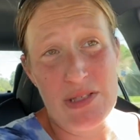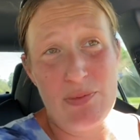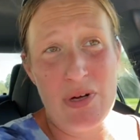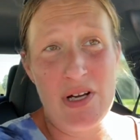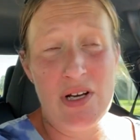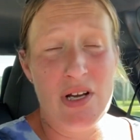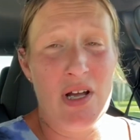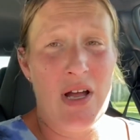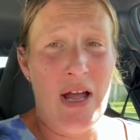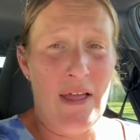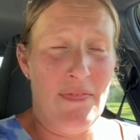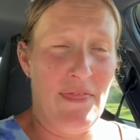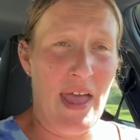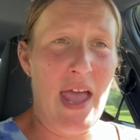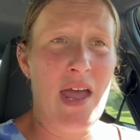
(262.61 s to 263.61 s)
But
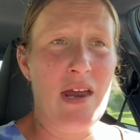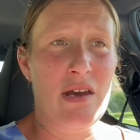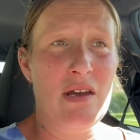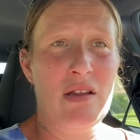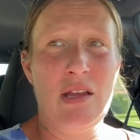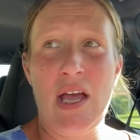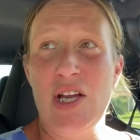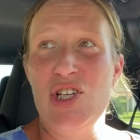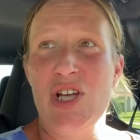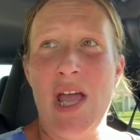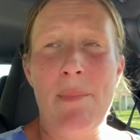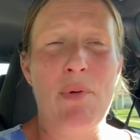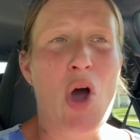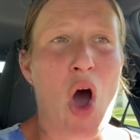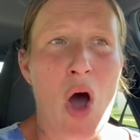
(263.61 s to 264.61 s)
then, like, she
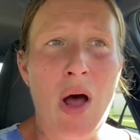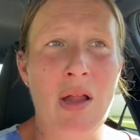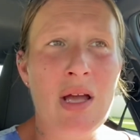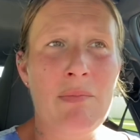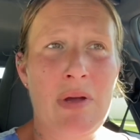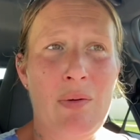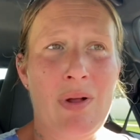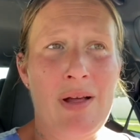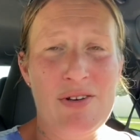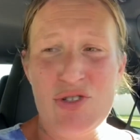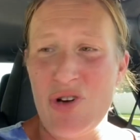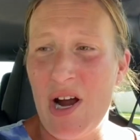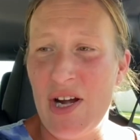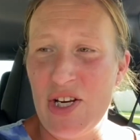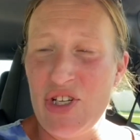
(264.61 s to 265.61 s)
kept calling me while I was
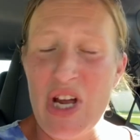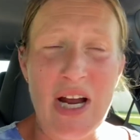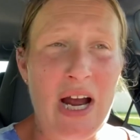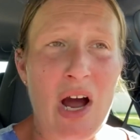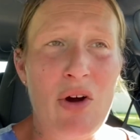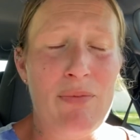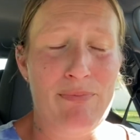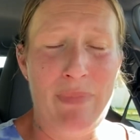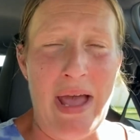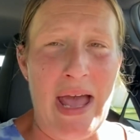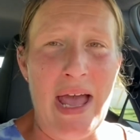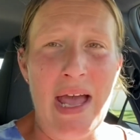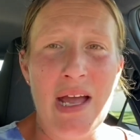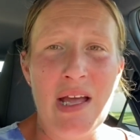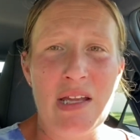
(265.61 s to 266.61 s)
trying to check out and bag,